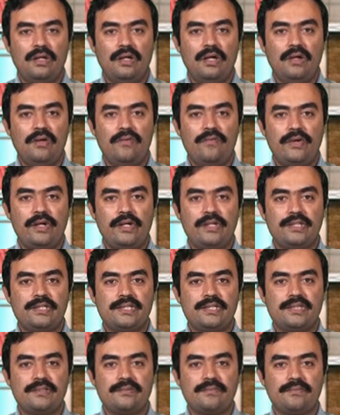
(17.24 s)
Hello
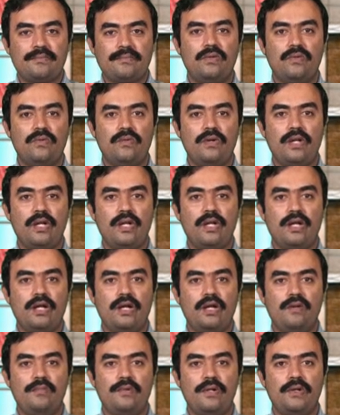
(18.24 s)
friends, today
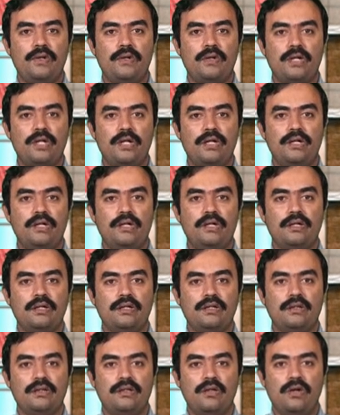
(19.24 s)
I will be talking
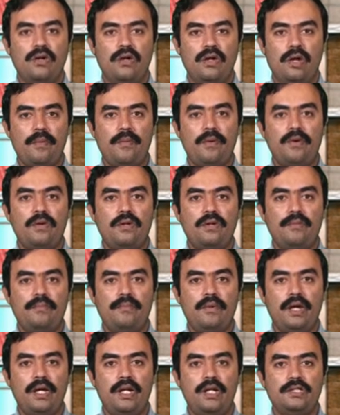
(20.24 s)
about
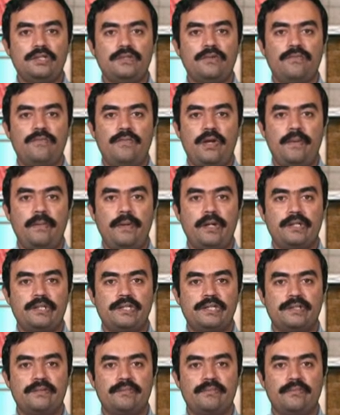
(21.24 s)
balance of
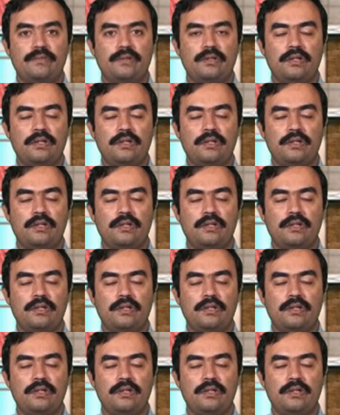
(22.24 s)
payments.